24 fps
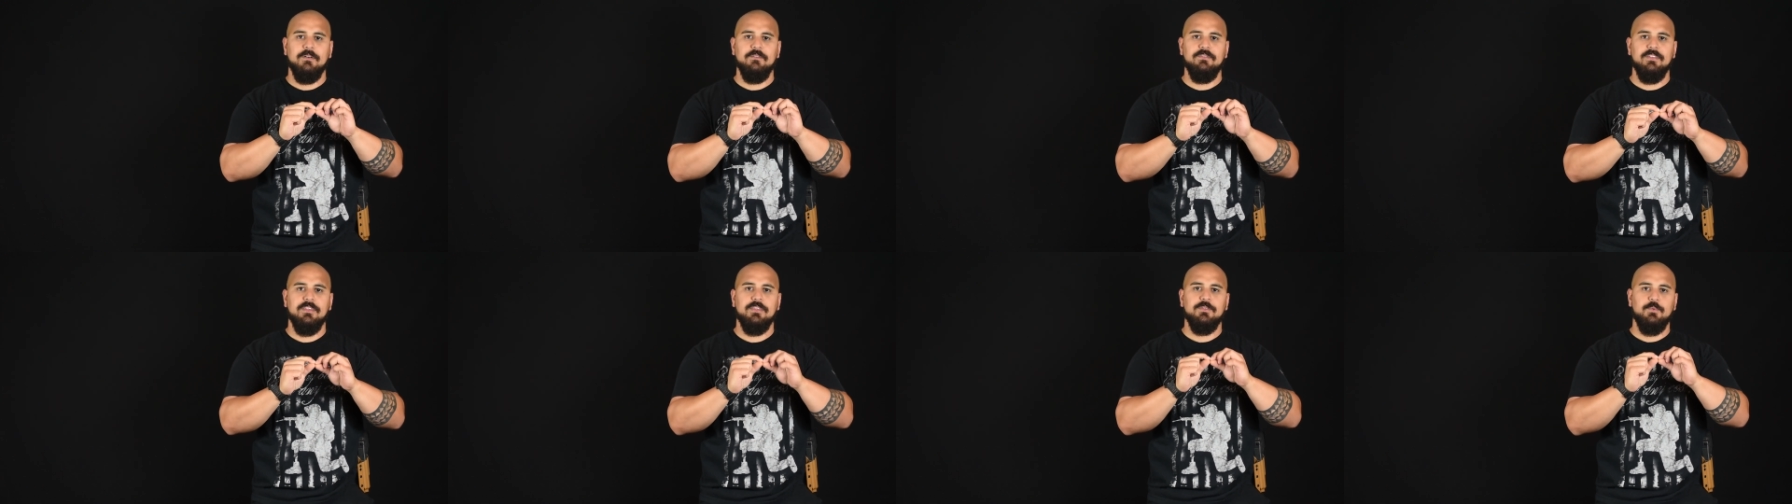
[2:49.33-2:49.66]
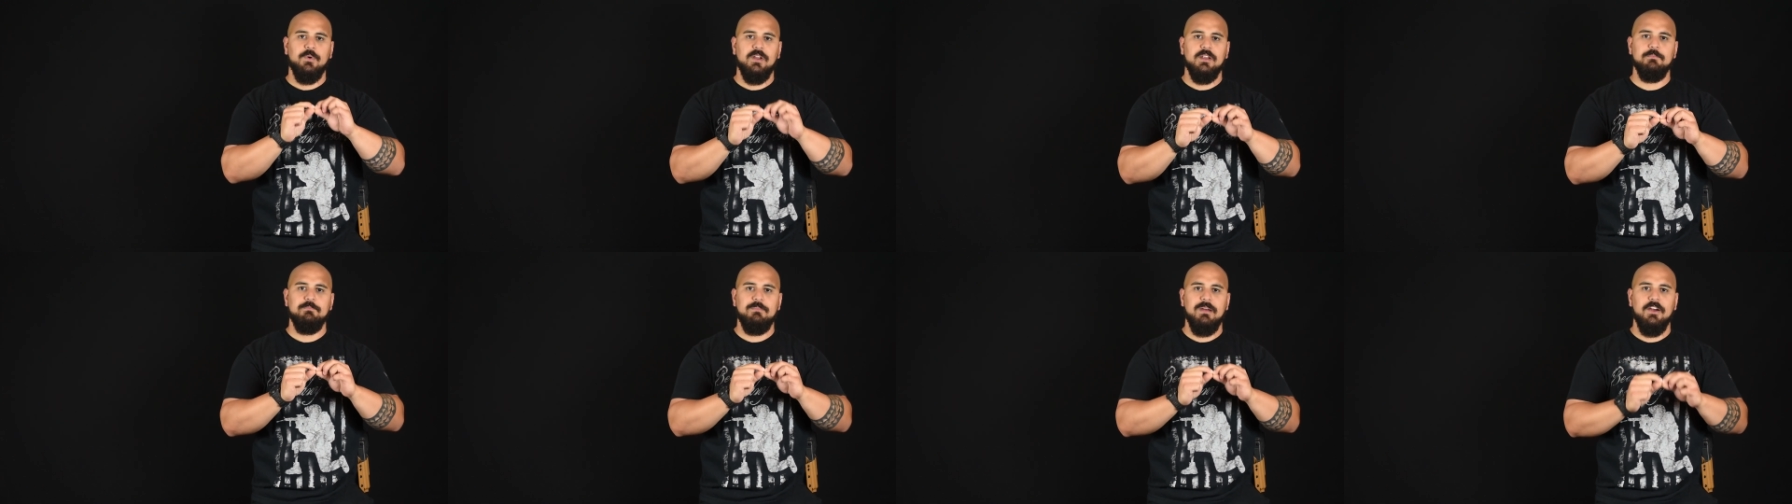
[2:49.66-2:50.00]
of the
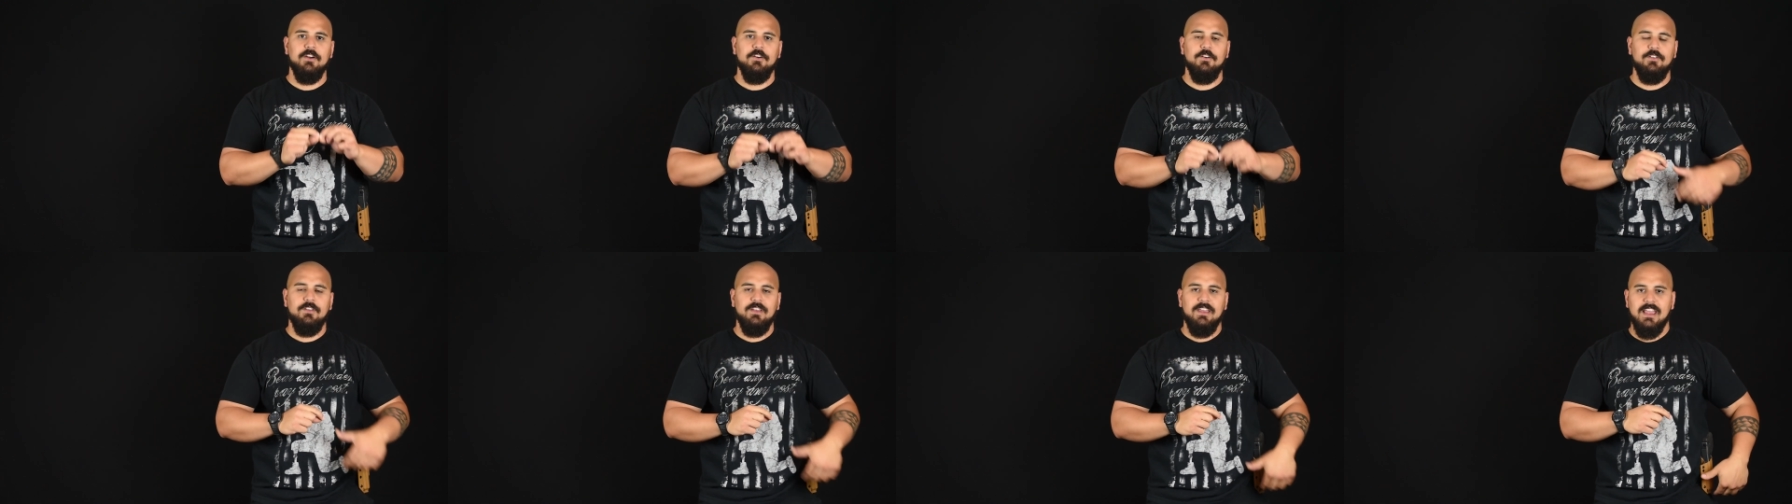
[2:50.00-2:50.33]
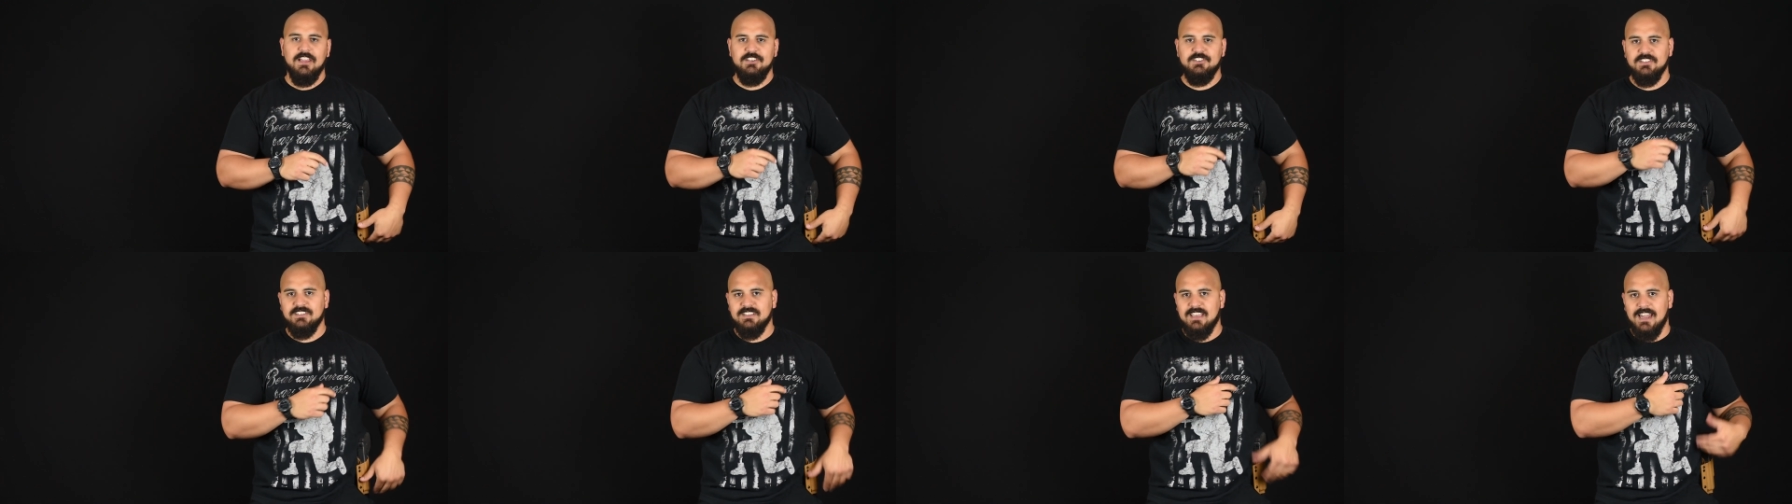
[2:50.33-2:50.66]
threaded barrel.
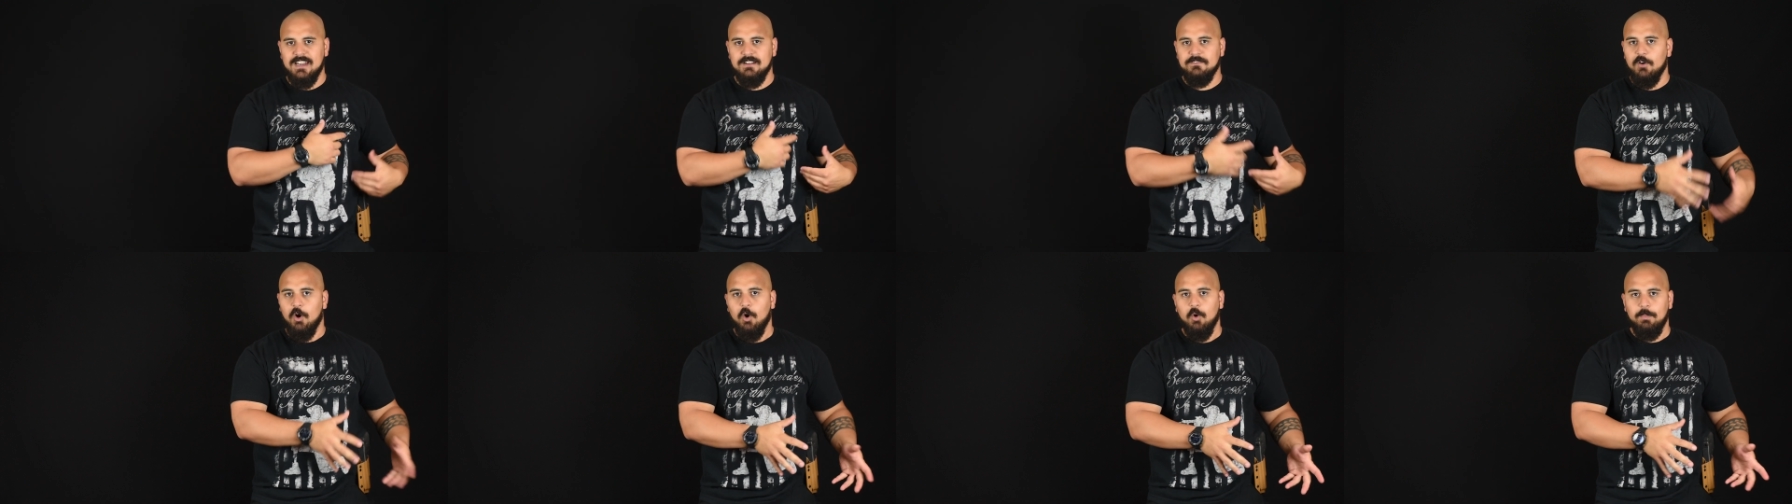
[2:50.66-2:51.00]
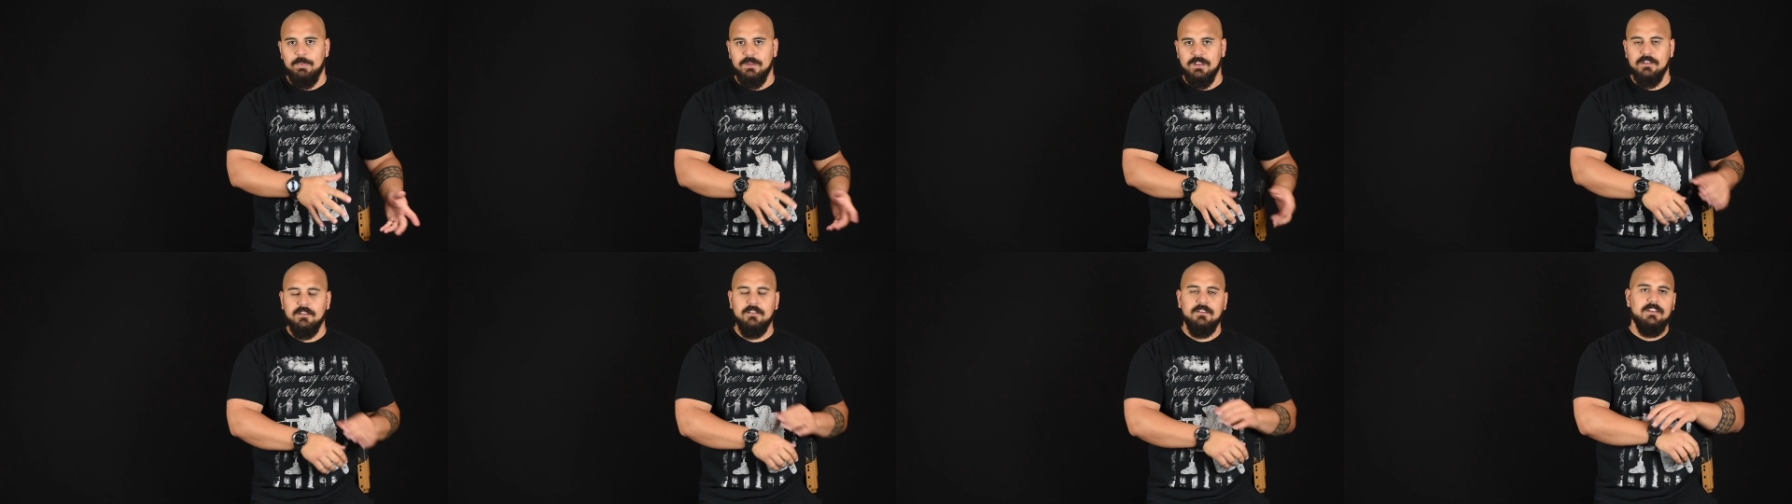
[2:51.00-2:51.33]
It's just kind of
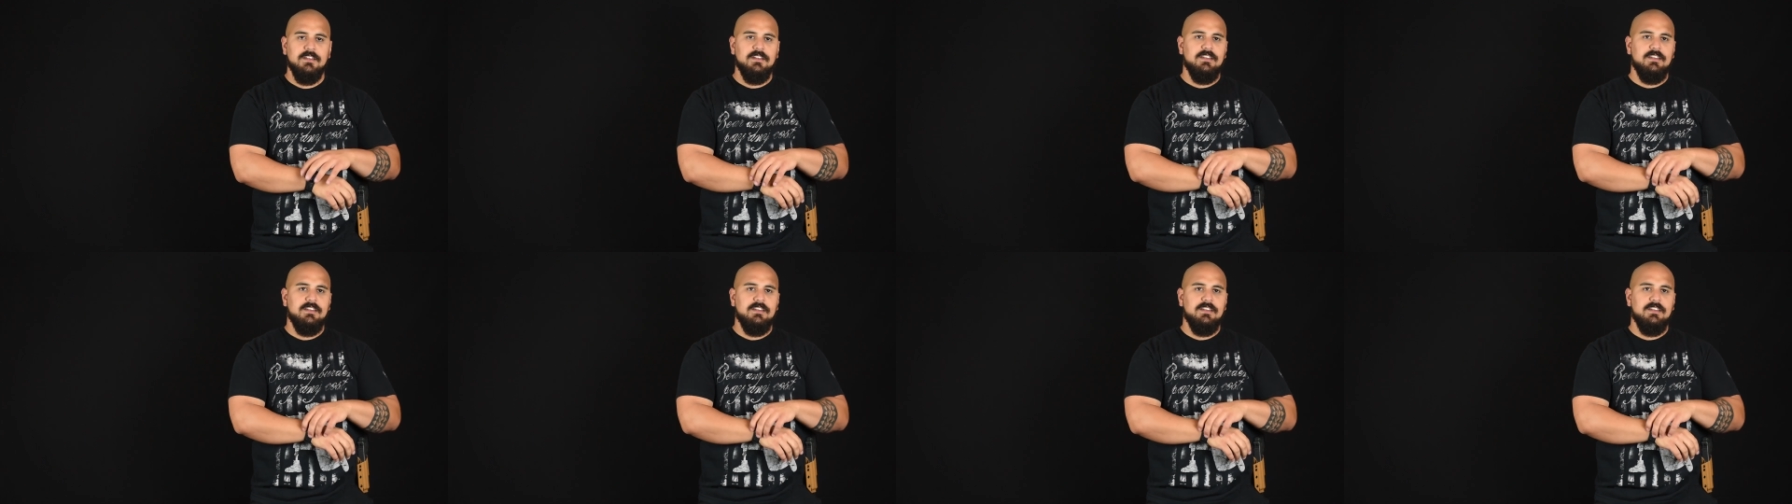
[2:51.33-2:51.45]
open.